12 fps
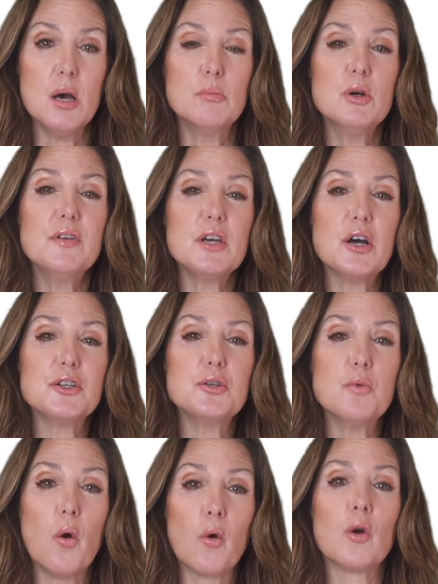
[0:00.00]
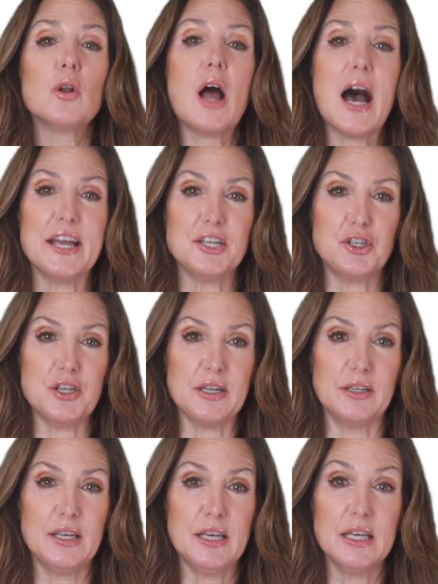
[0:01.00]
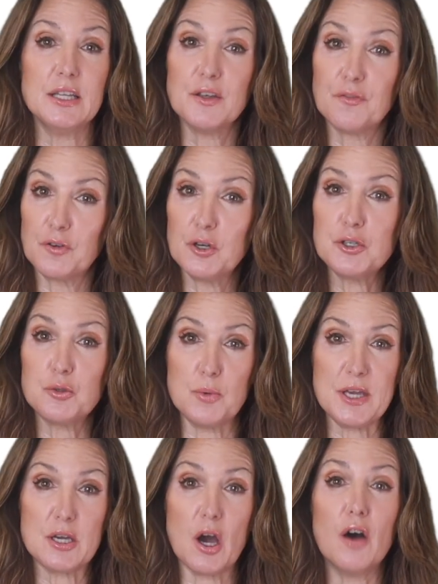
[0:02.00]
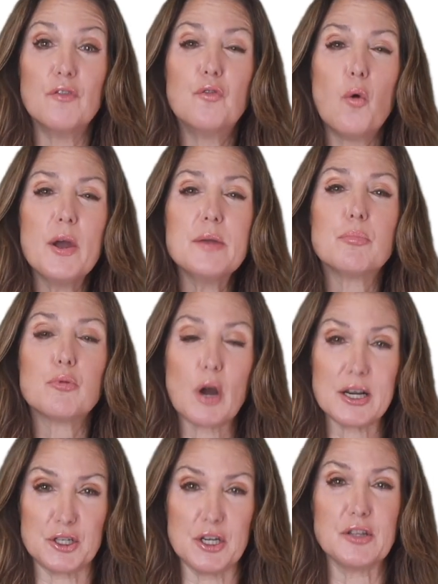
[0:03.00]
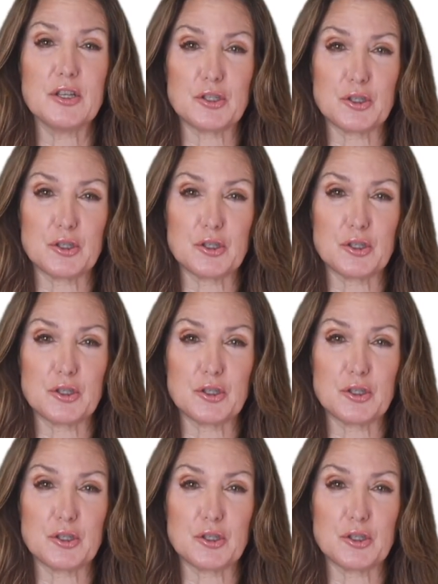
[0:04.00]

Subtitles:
Moving on to oral hygiene. In the first week, avoid brushing the